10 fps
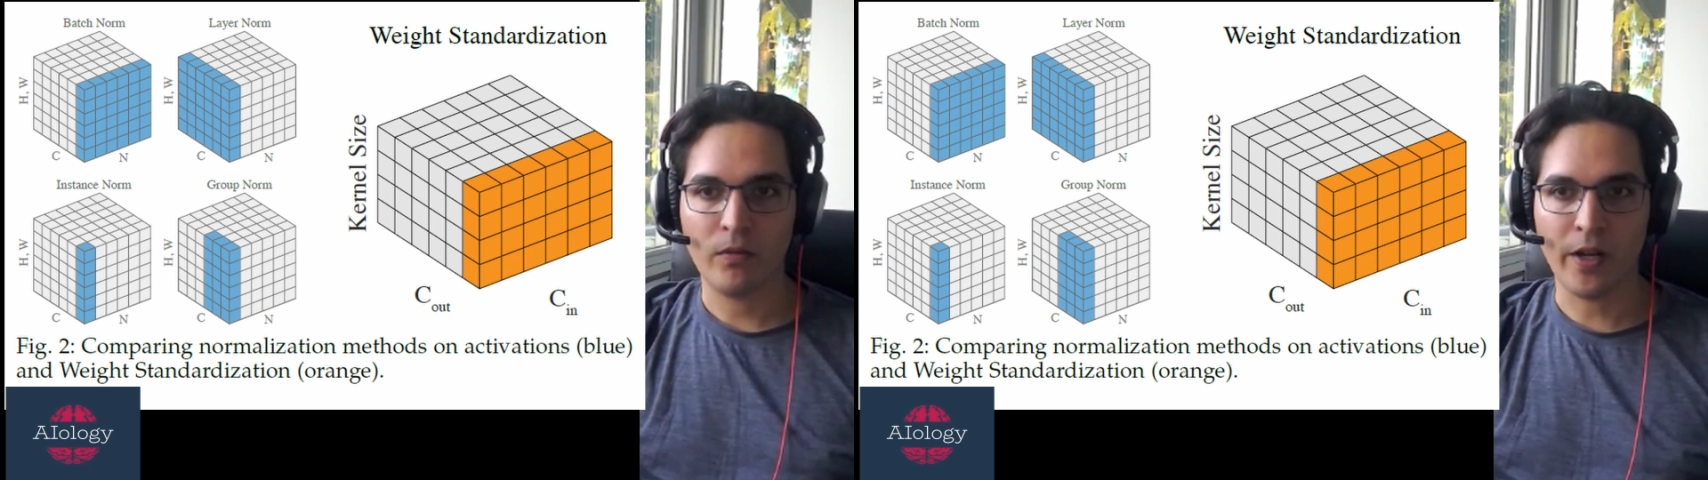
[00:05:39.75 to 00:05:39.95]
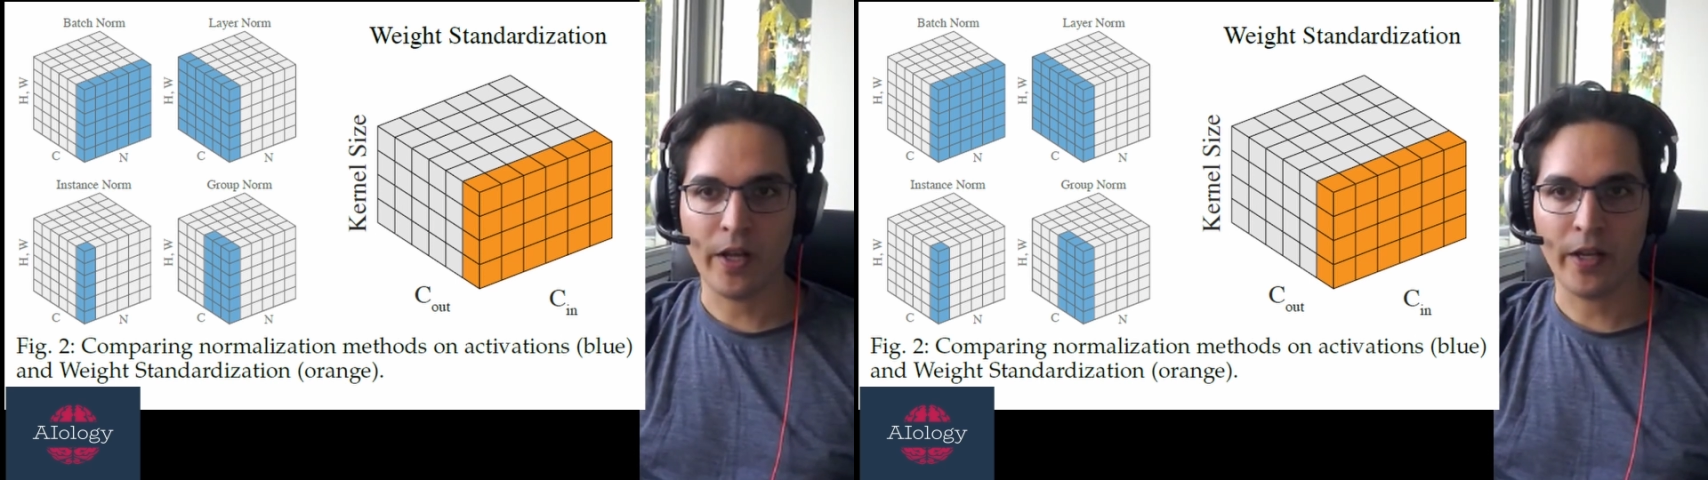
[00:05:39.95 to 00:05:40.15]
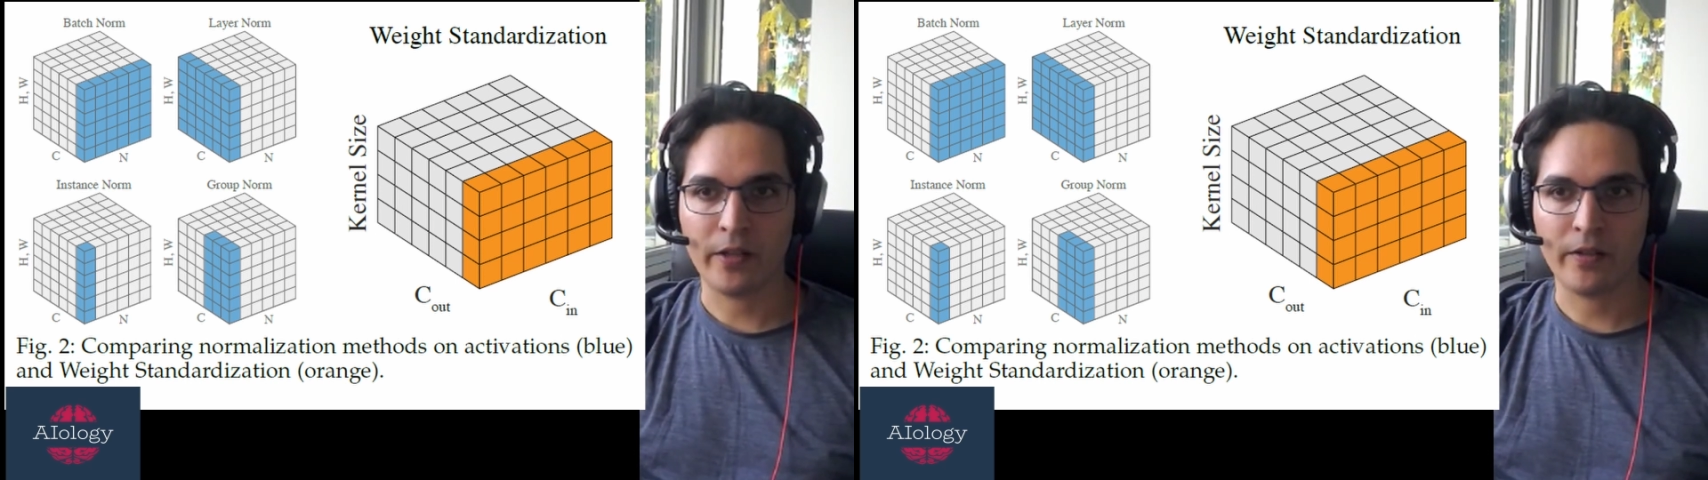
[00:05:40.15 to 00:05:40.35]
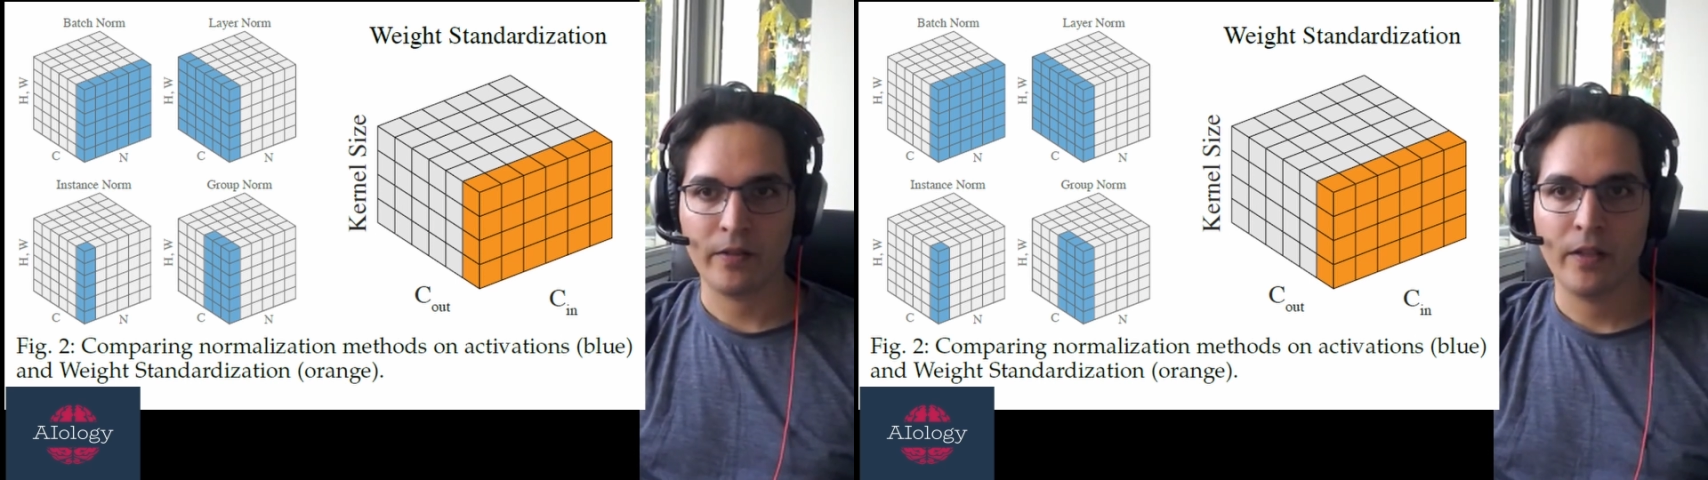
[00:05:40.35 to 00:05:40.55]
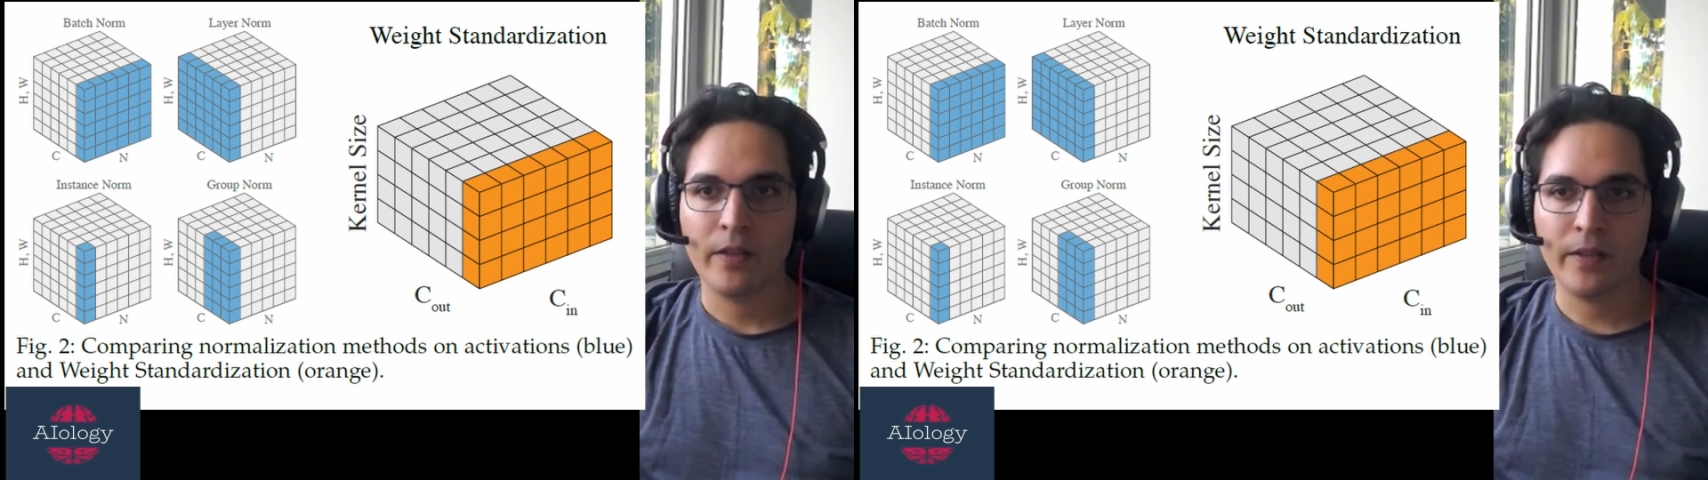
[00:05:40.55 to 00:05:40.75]
like
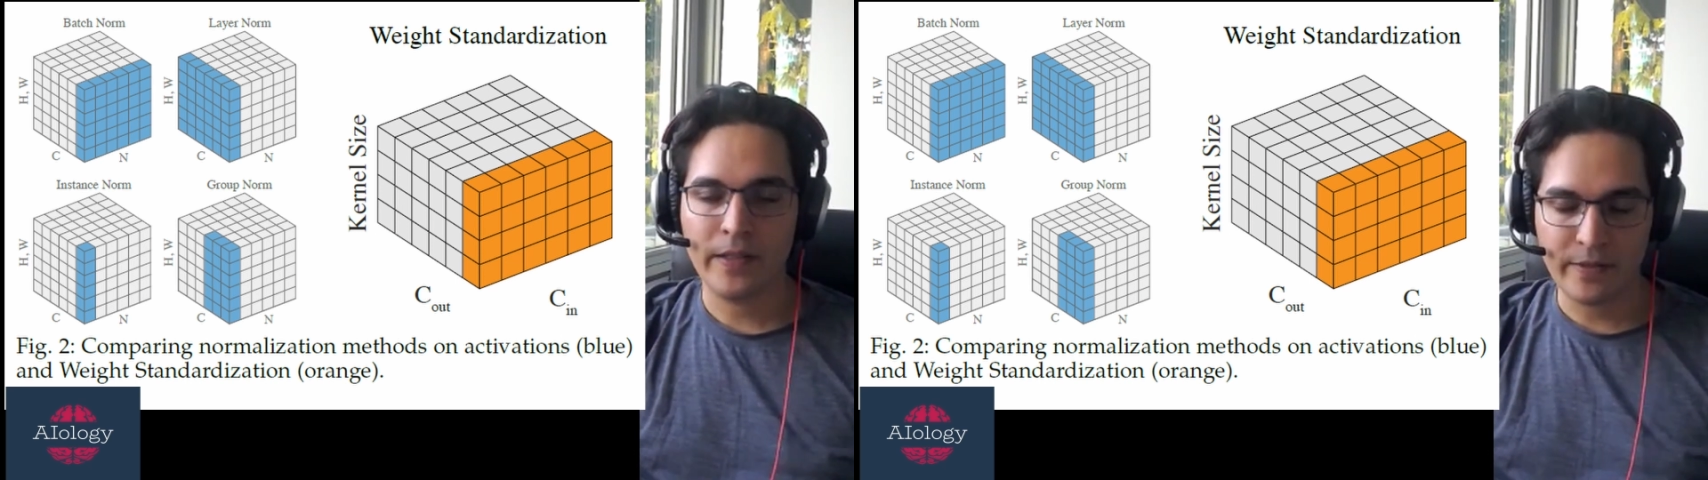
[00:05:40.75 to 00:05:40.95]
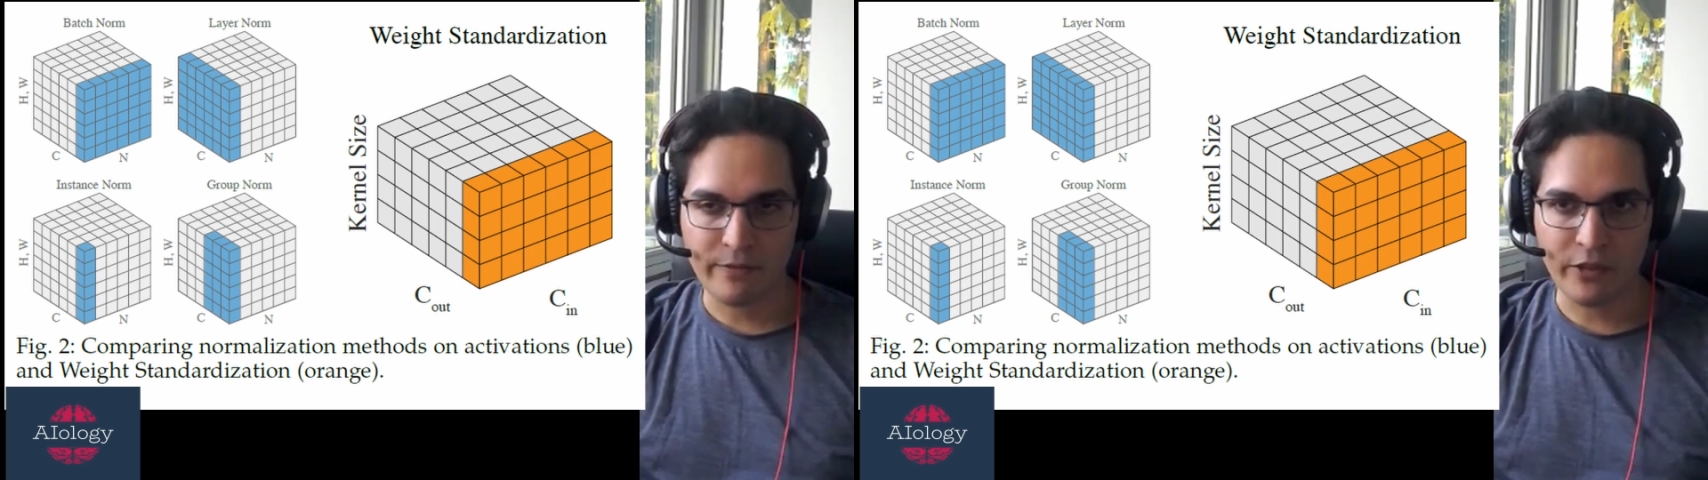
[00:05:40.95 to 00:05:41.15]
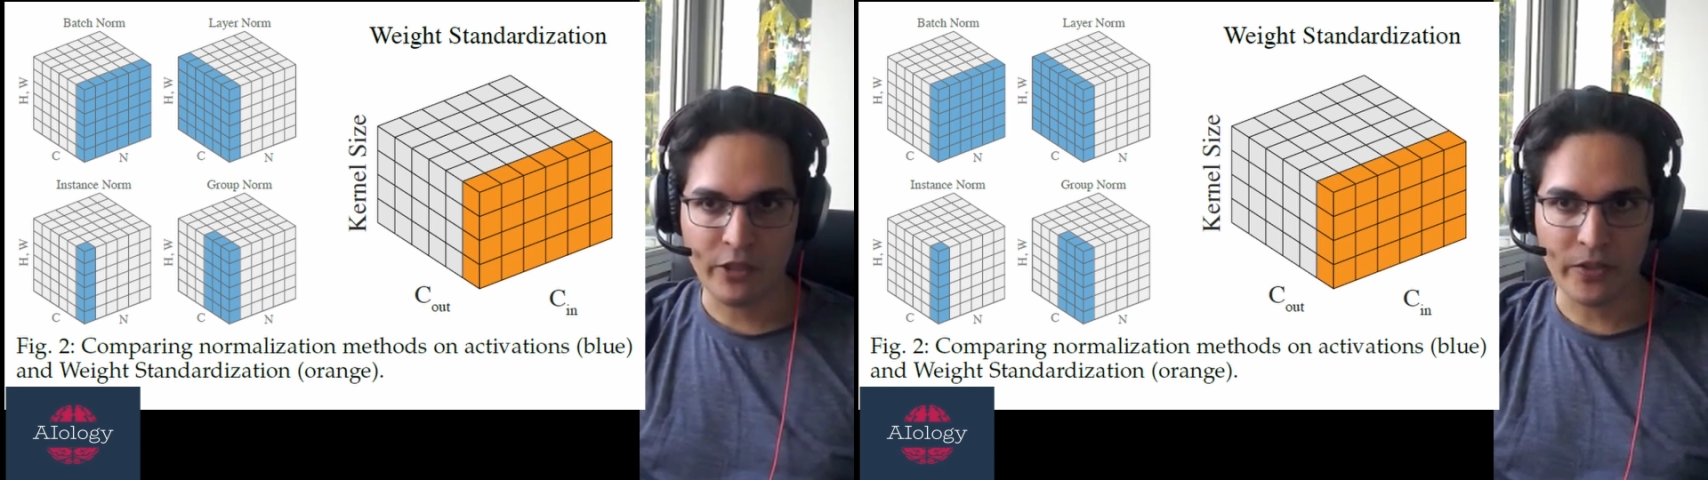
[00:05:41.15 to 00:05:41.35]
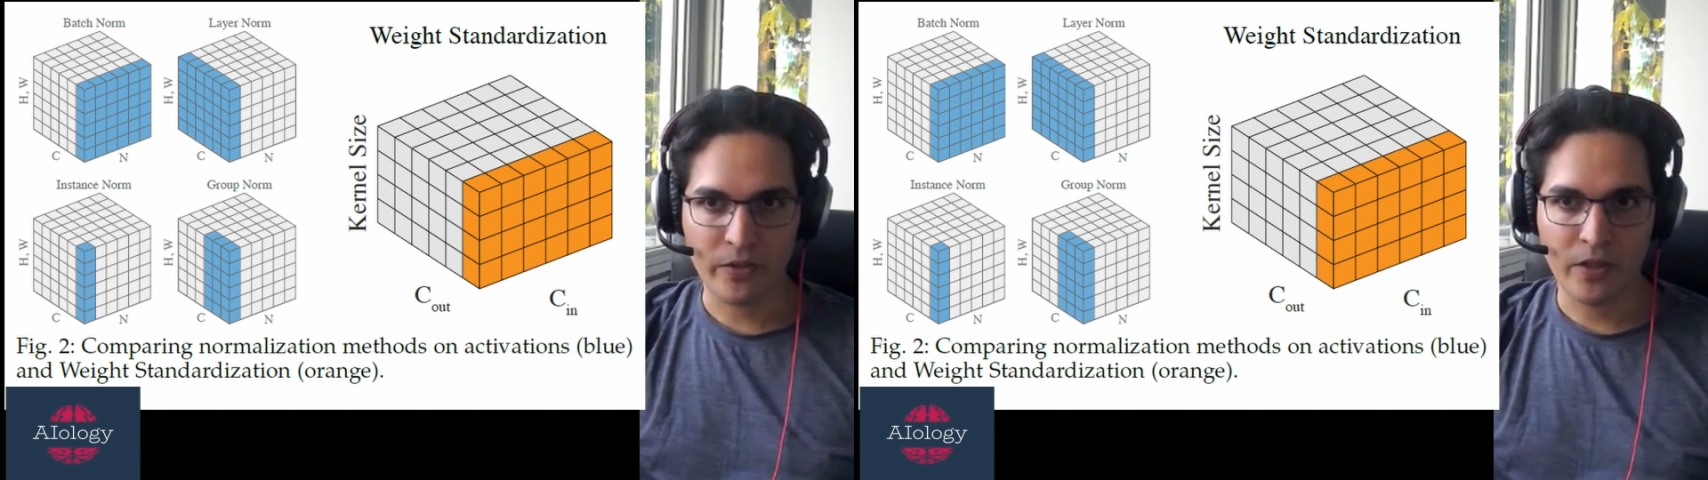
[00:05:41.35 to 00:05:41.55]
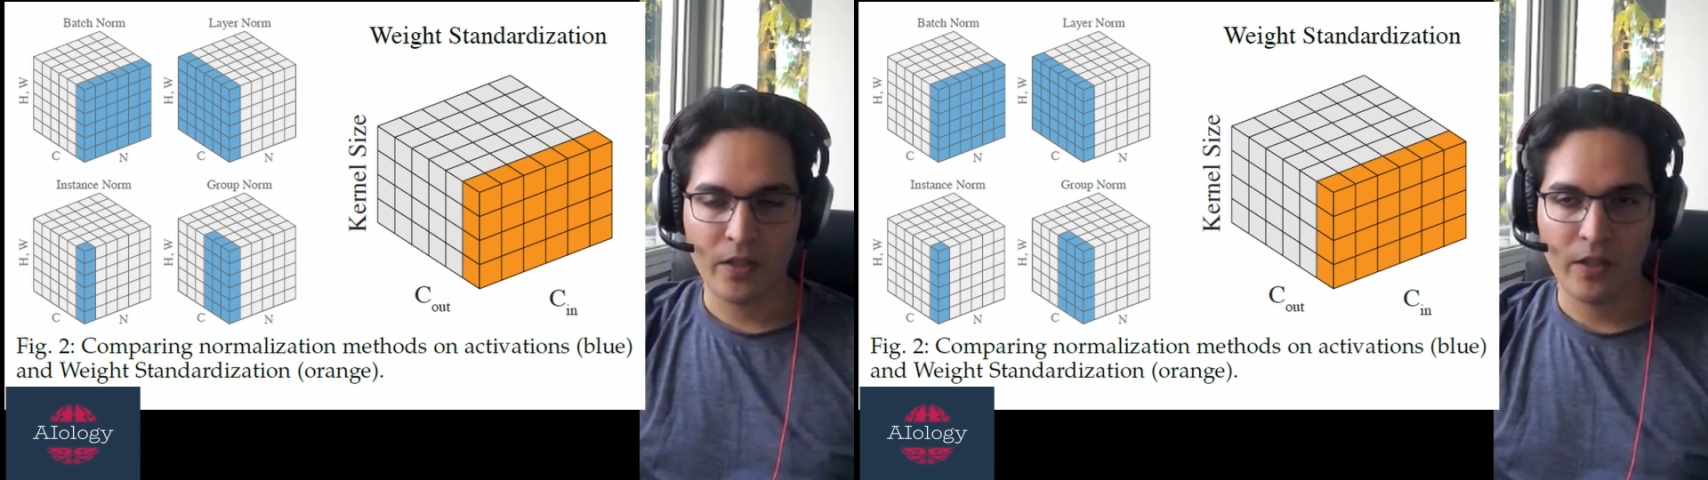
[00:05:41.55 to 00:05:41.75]
this figure.